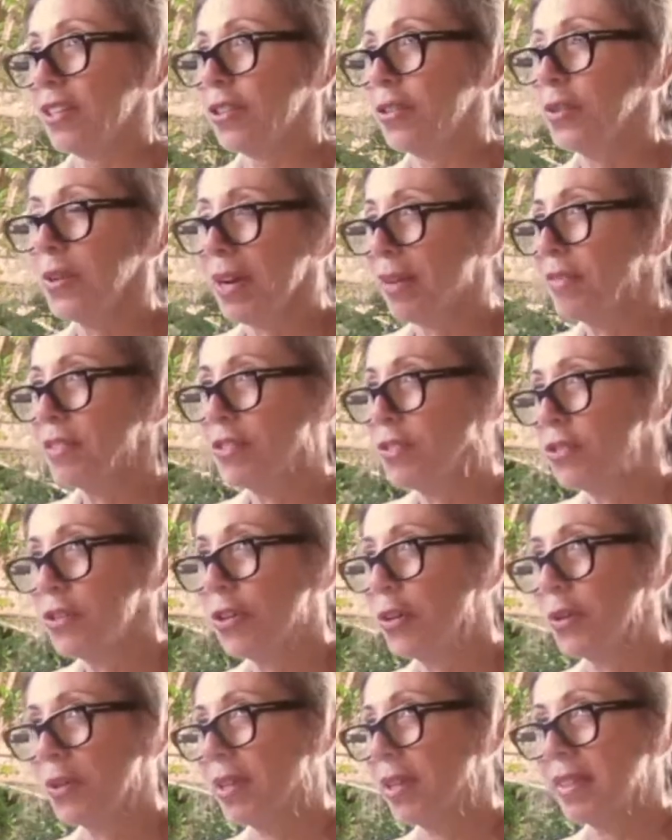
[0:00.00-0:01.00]
You have to
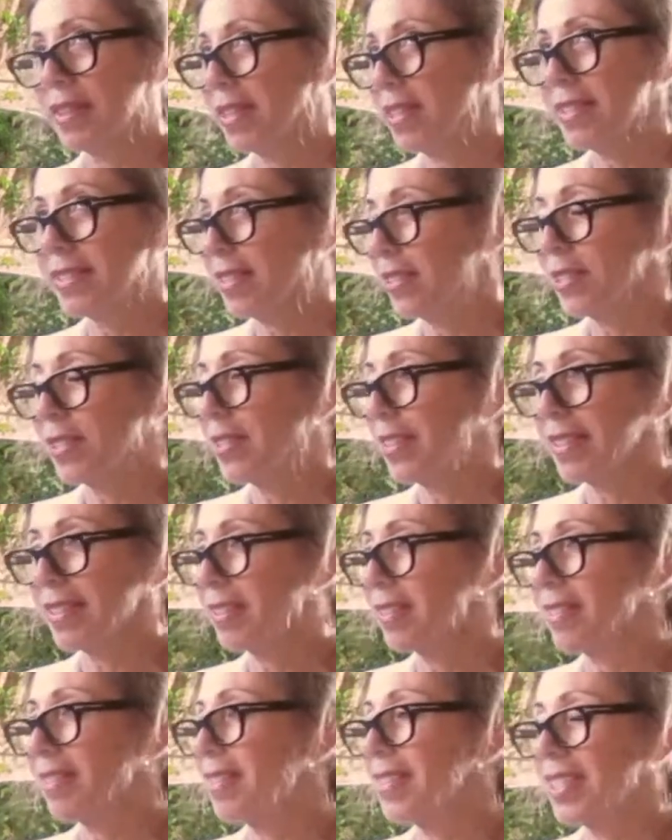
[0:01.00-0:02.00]
know that this is
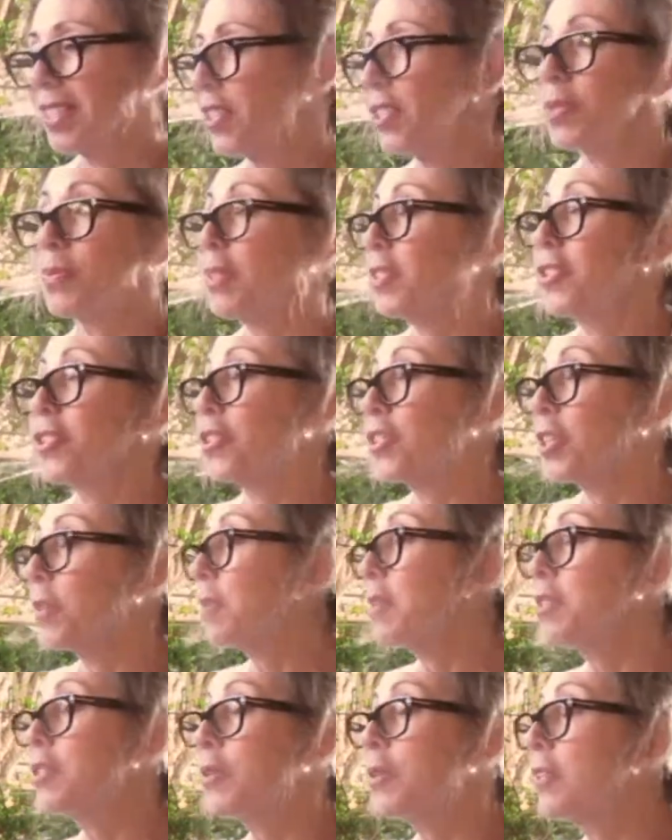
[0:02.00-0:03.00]
what you're going to
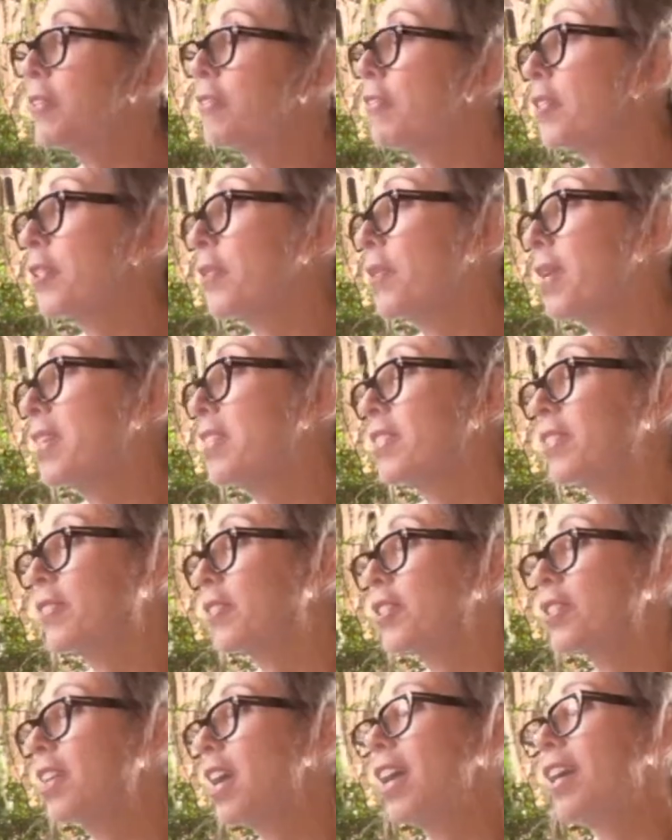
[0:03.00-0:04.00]
be doing for the rest of
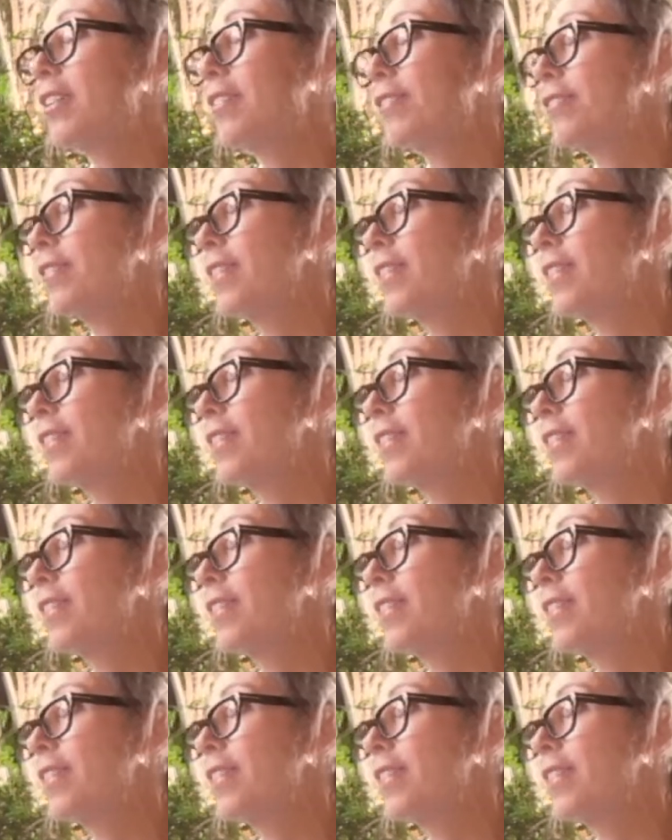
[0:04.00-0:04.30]
your life.